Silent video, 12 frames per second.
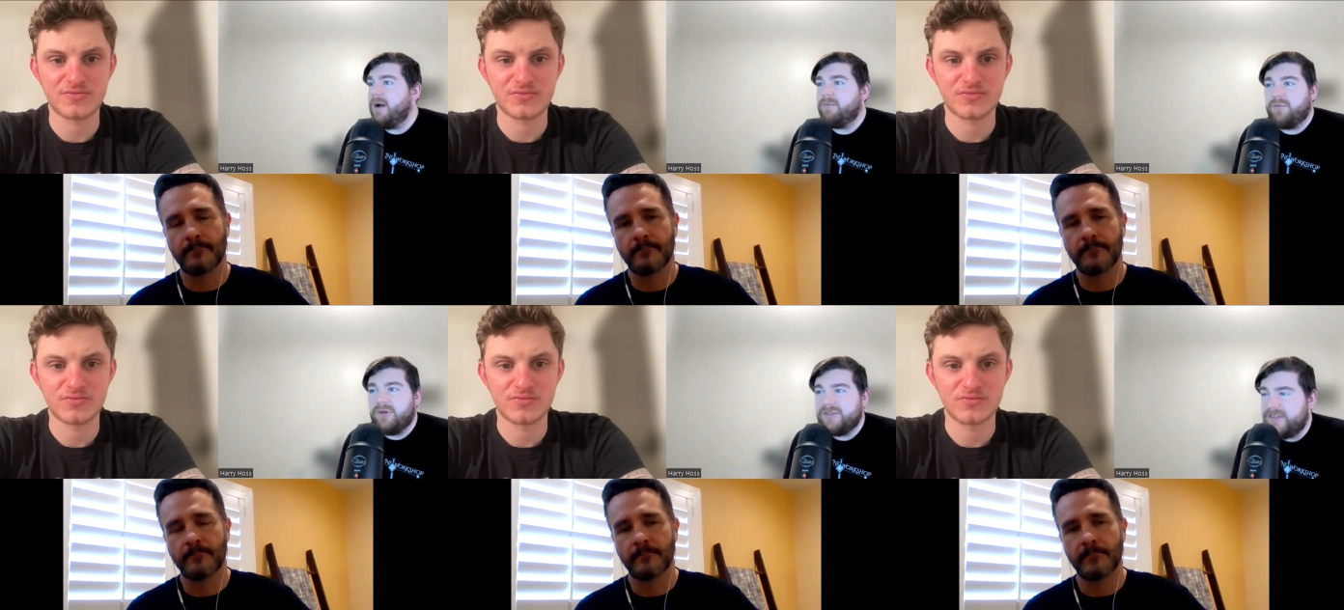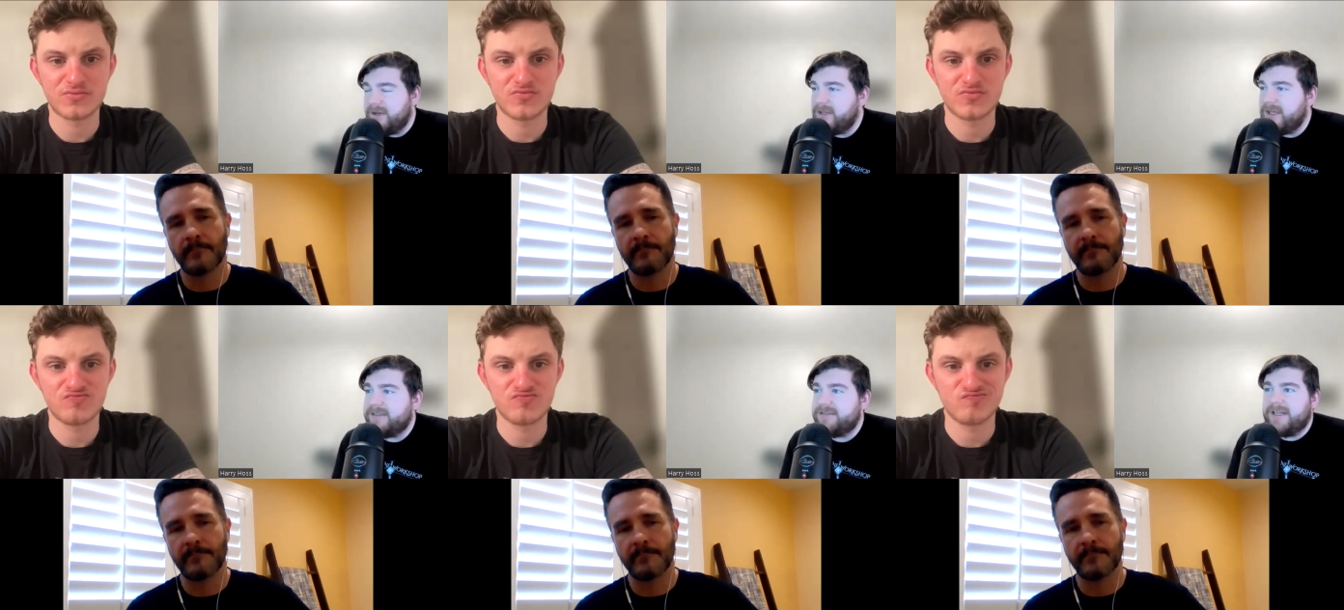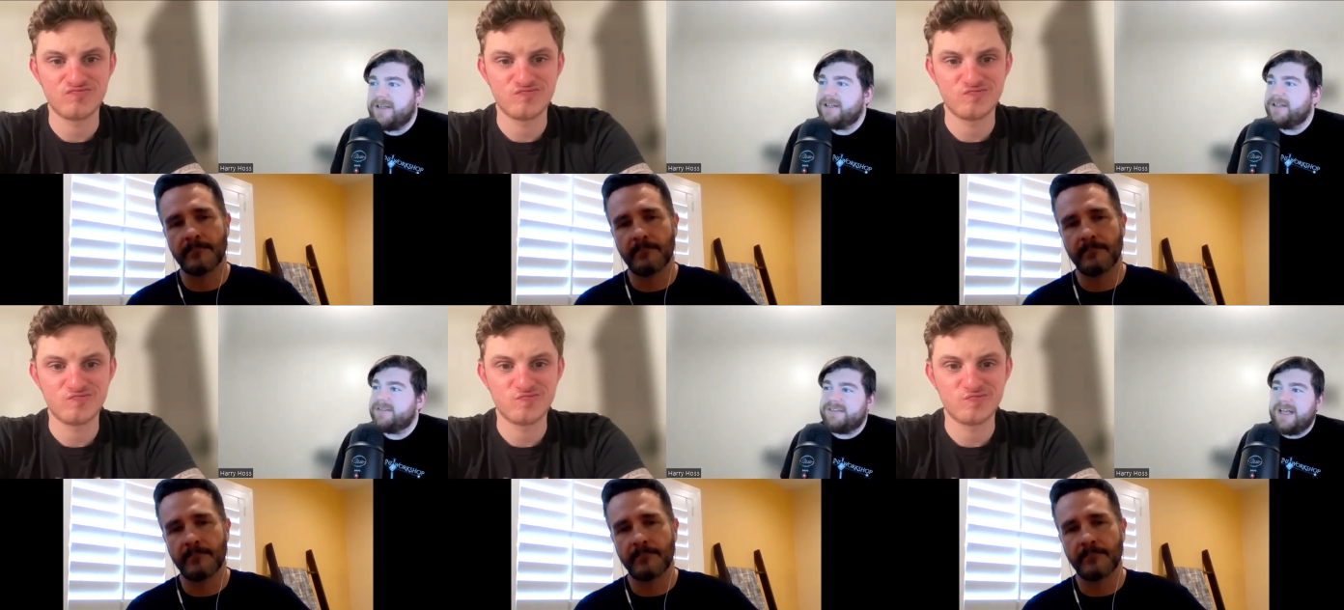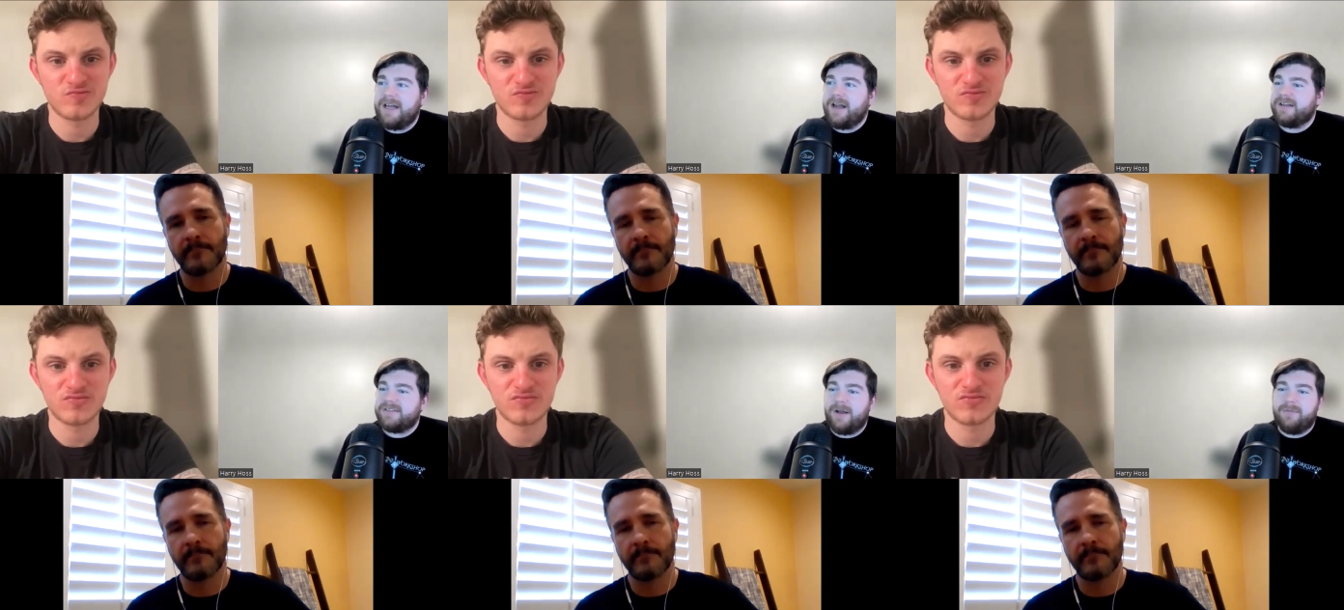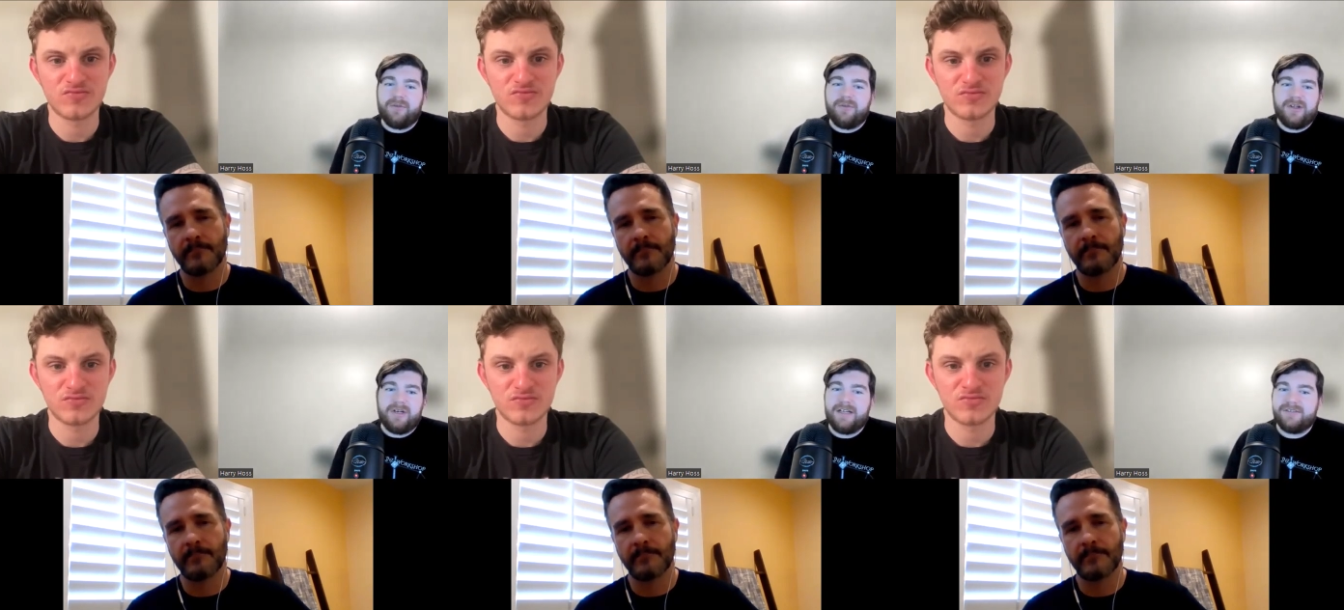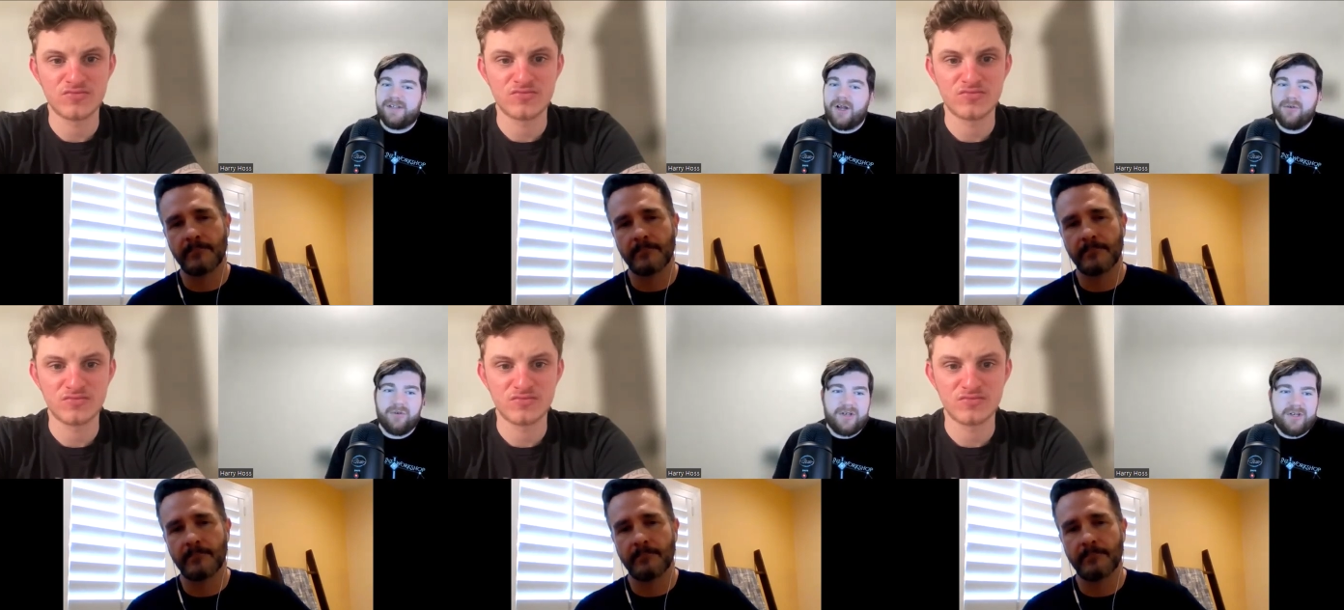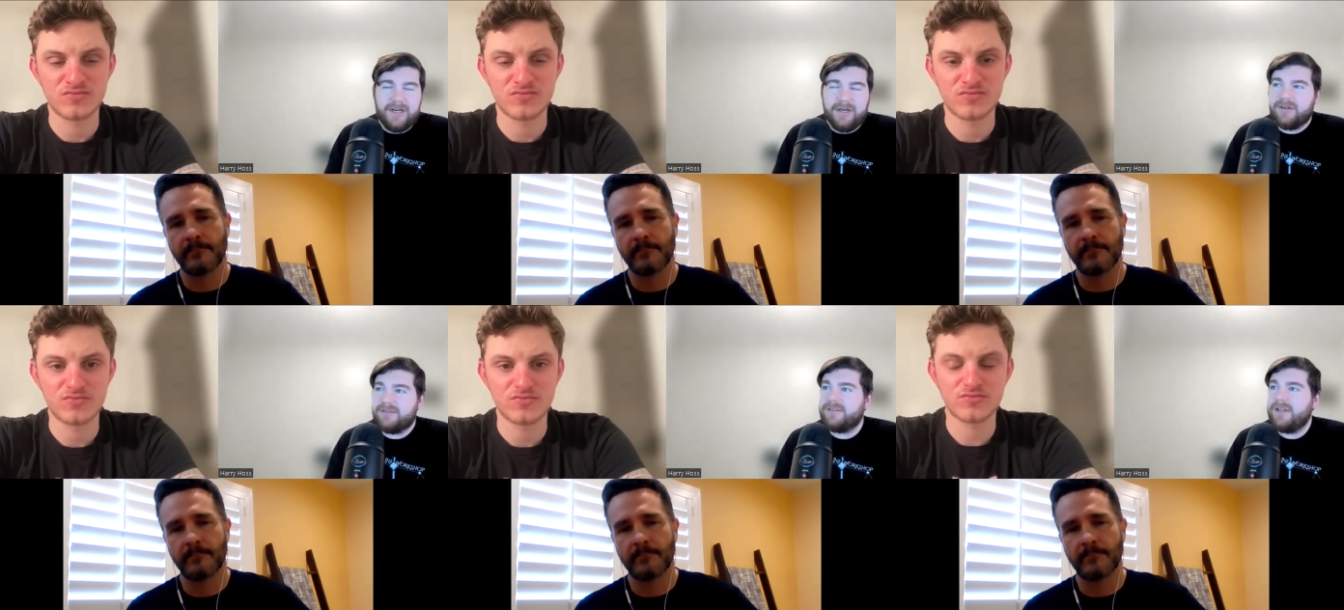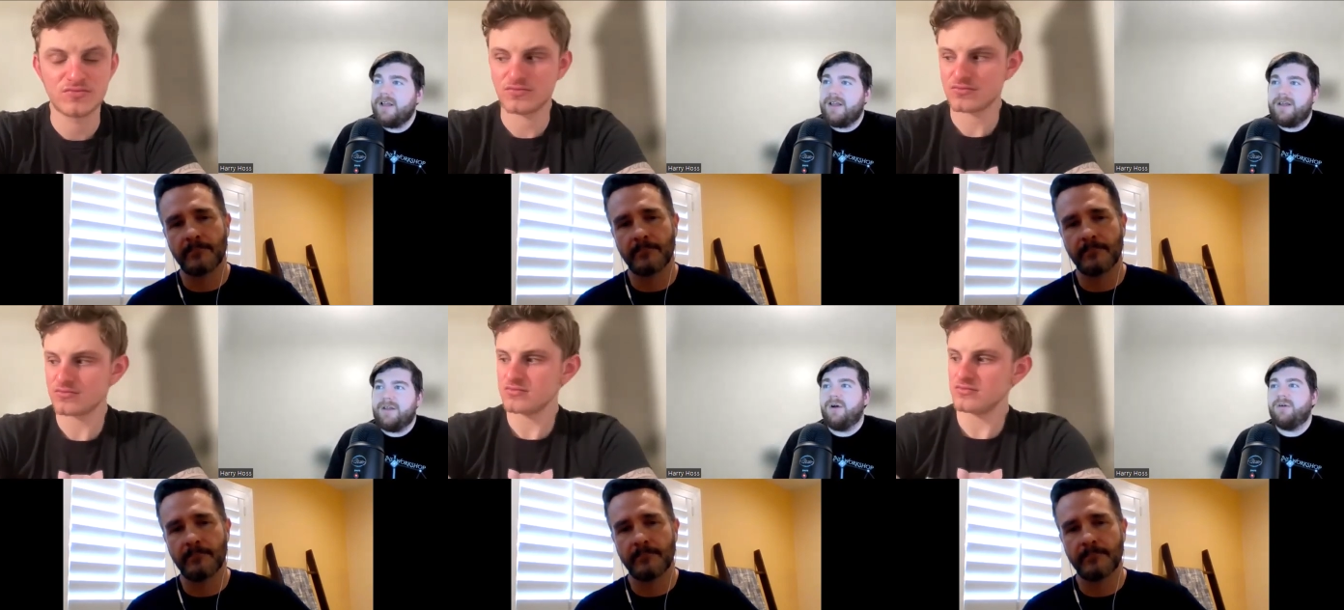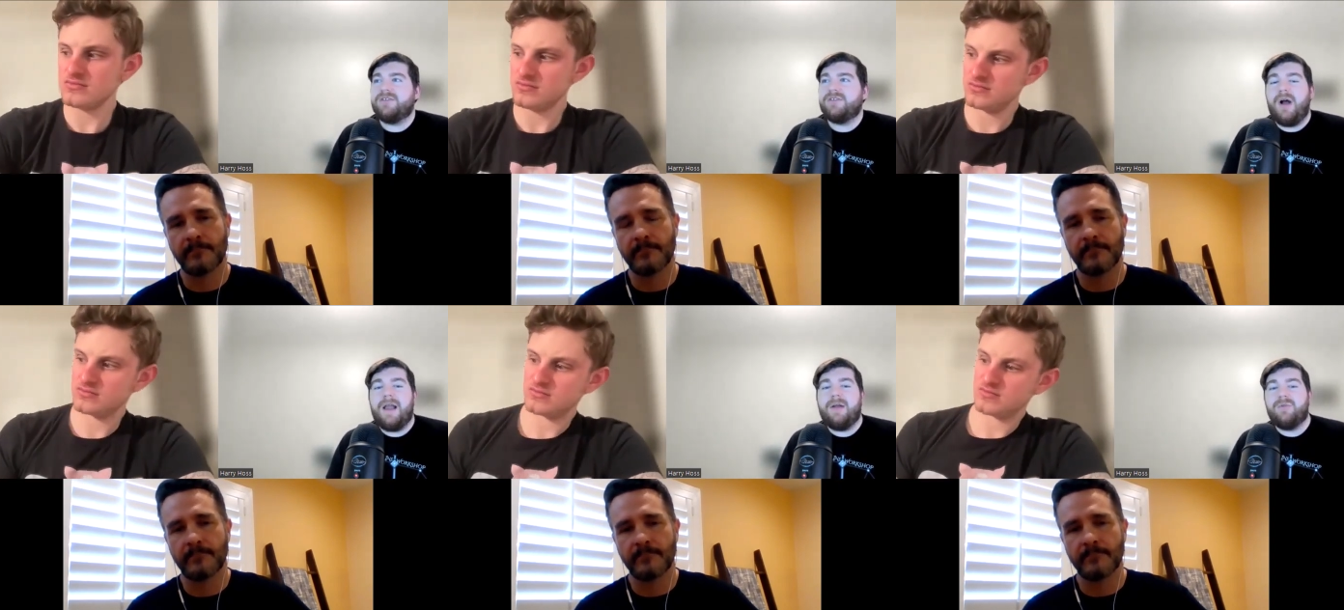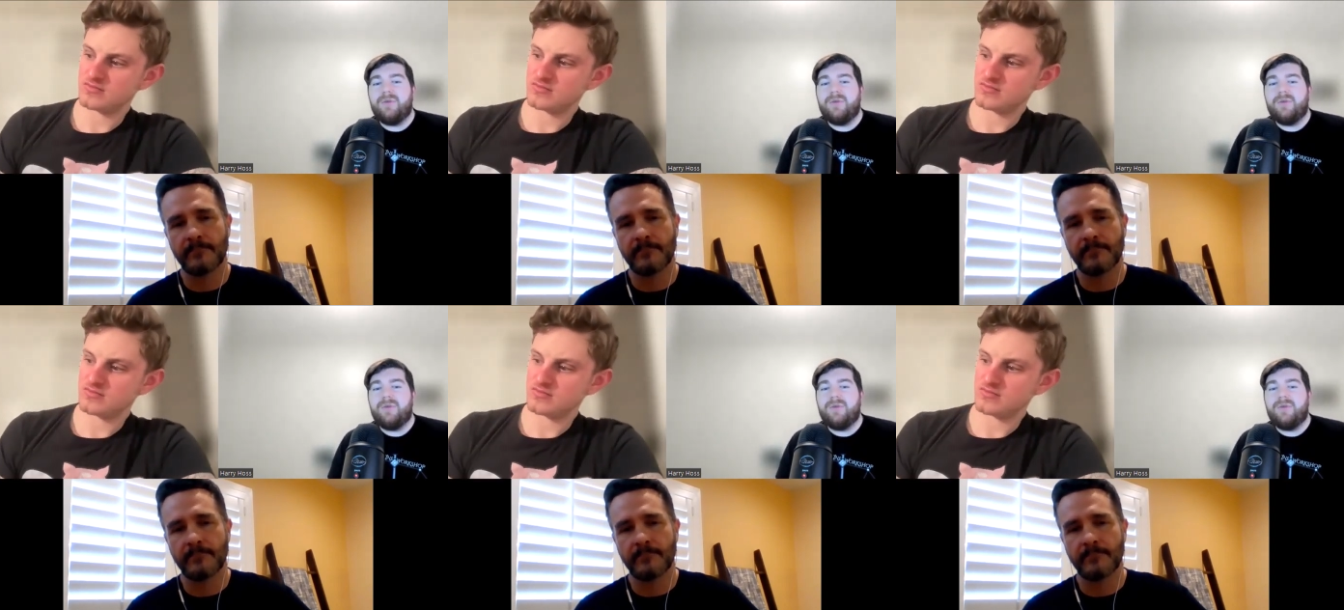Speaker 1: come resilience and can set us up for the next hundred years, you know. So I